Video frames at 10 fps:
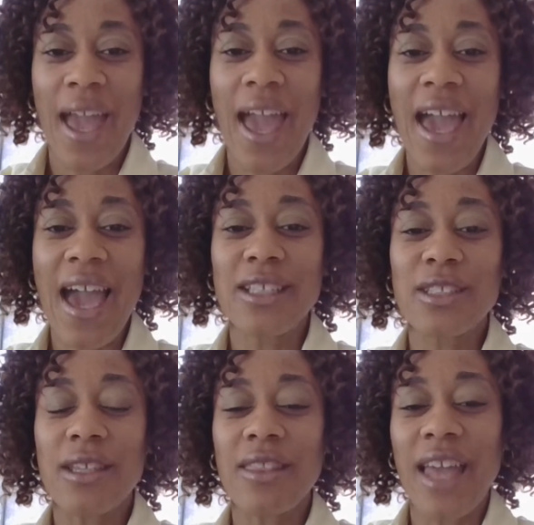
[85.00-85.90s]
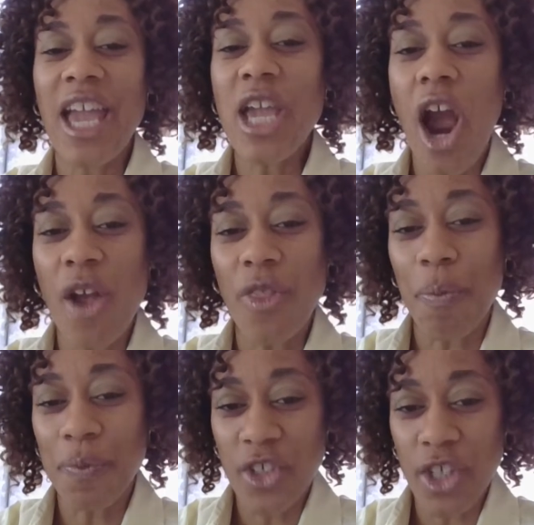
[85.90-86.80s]
And they are
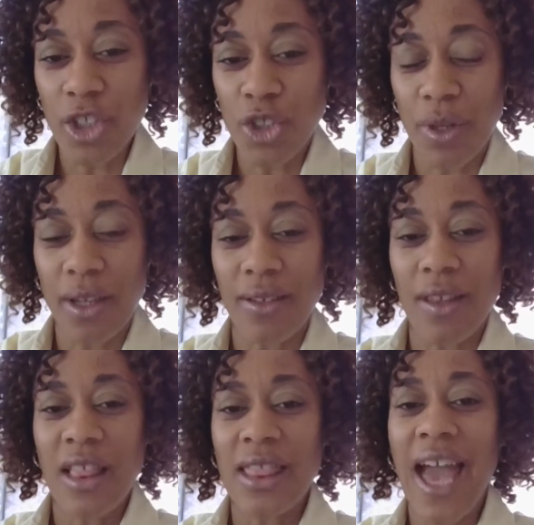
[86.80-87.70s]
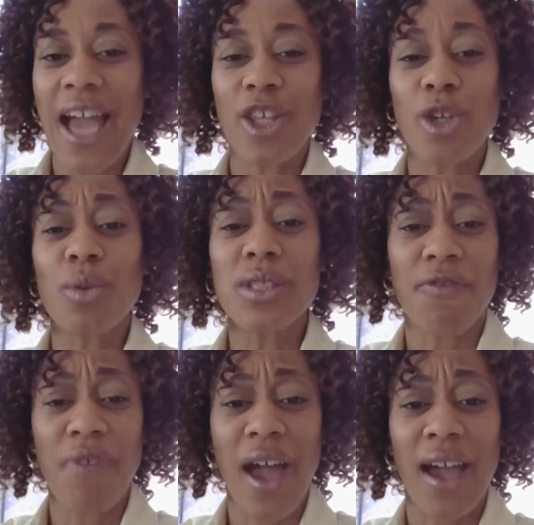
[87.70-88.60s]
the children that you will
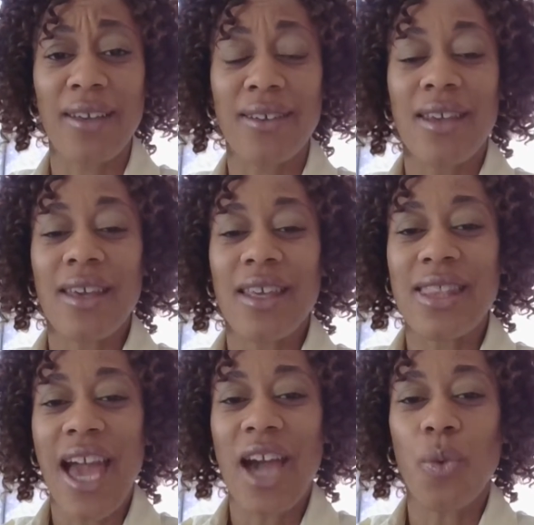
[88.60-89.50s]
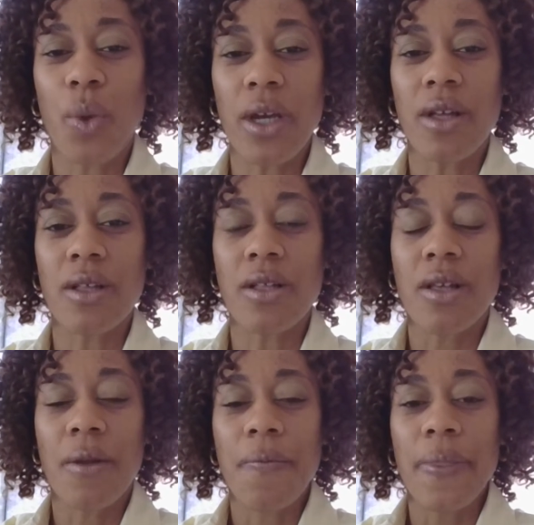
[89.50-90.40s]
find that will
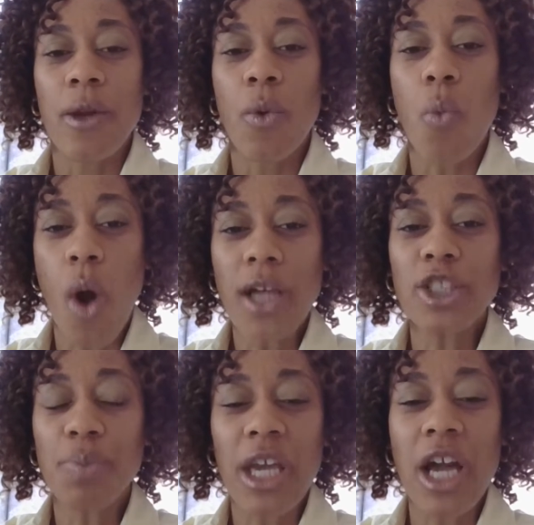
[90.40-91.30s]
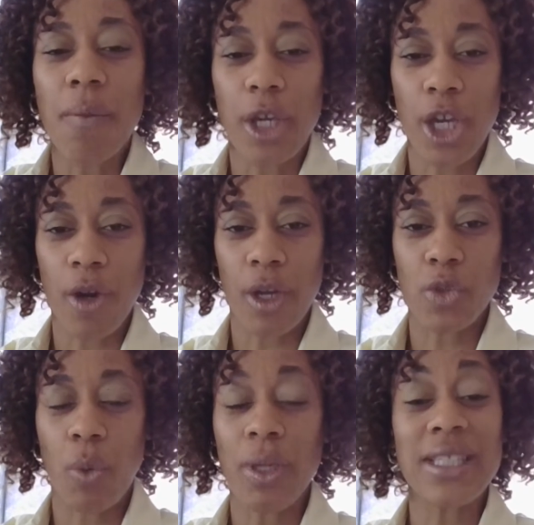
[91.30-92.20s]
want to become
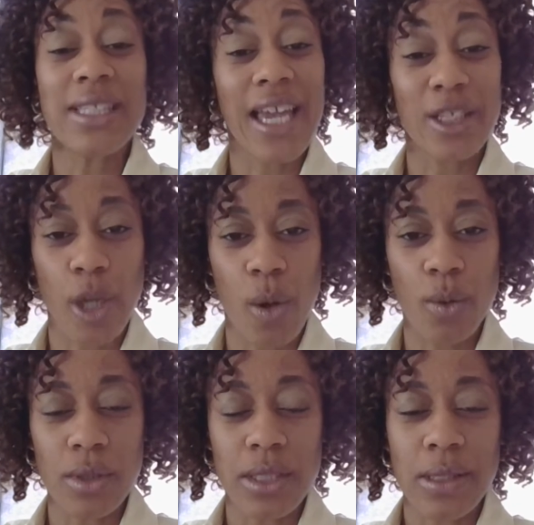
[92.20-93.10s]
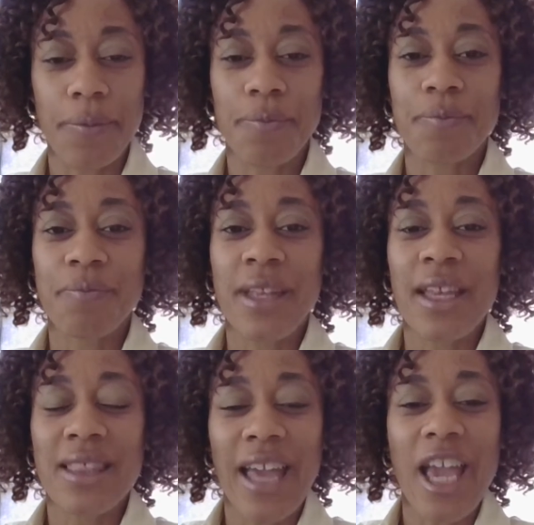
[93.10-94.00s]
curious. When we say don't,
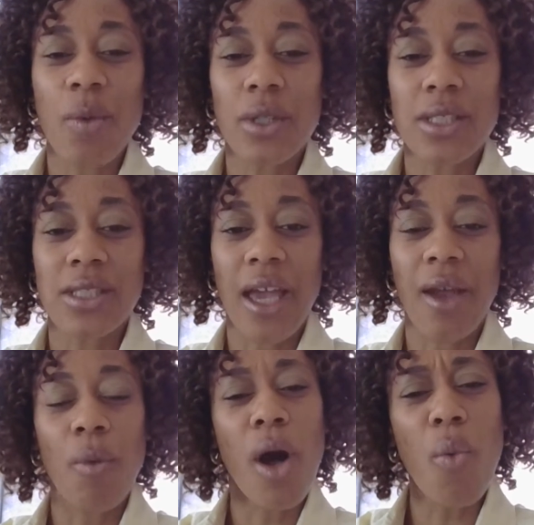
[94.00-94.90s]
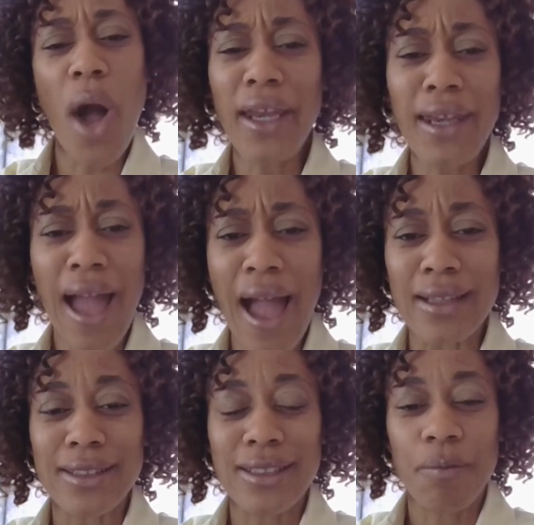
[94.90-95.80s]
they will say, well, why
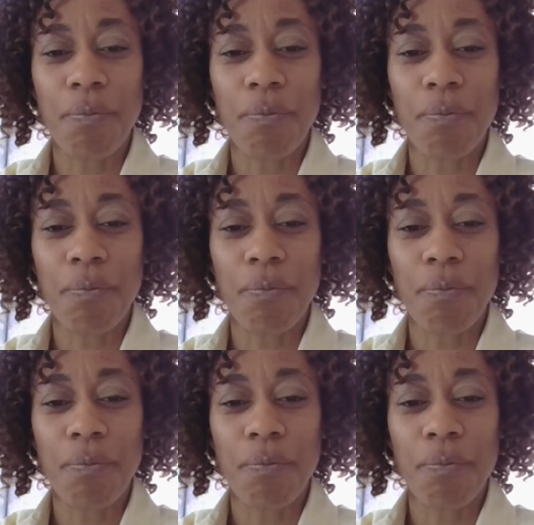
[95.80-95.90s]
not?